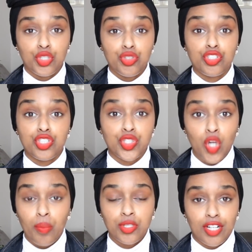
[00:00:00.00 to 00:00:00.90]
You should
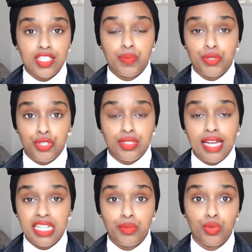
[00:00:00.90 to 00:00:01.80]
stop trying to produce
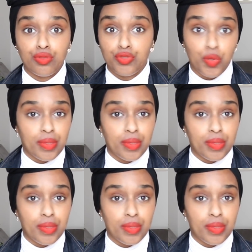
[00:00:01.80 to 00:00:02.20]
any more raw